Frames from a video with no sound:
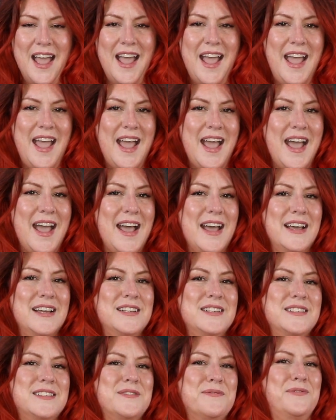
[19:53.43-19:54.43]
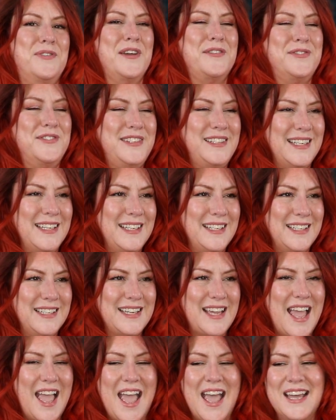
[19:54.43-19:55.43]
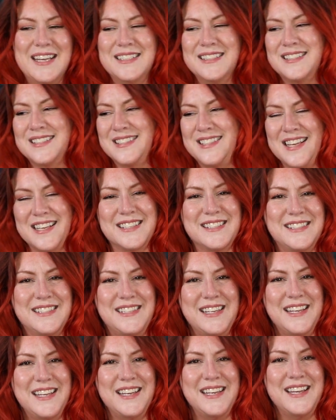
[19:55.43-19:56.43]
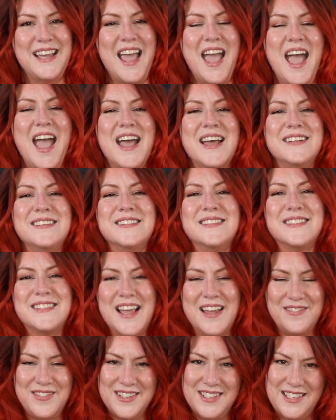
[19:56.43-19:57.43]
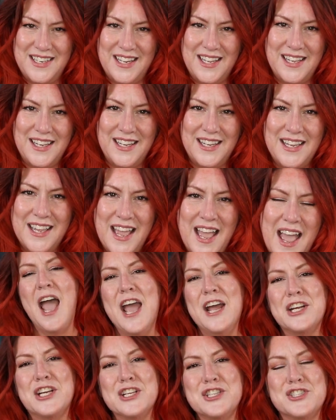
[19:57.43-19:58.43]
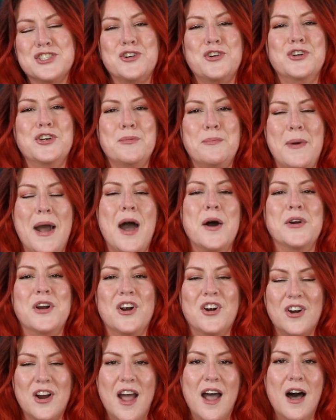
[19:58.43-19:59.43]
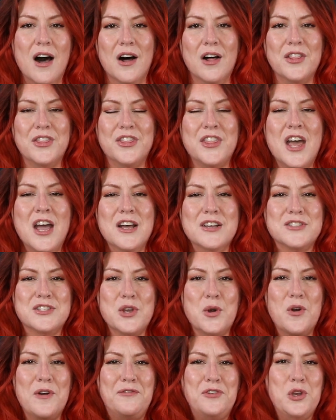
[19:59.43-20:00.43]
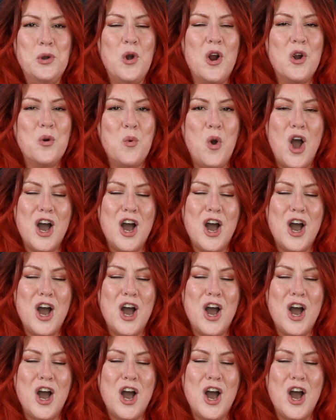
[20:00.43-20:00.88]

and 50 and 60 and 70 and concerned about our health. So if you are